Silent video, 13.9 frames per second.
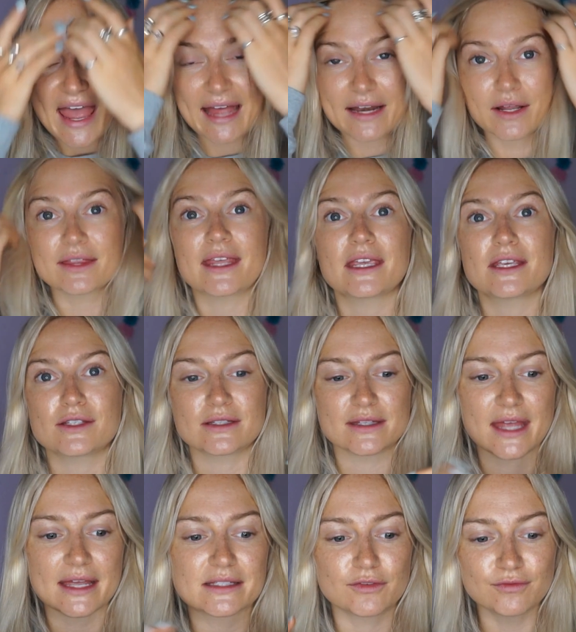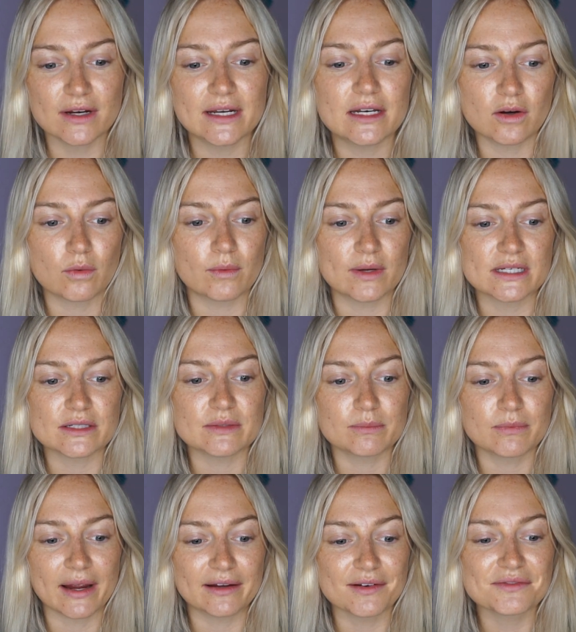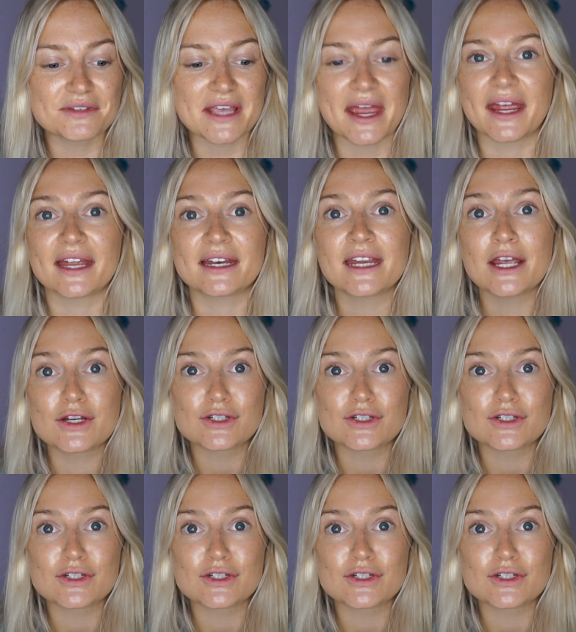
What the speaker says: And I think that's a really long-winded way of saying,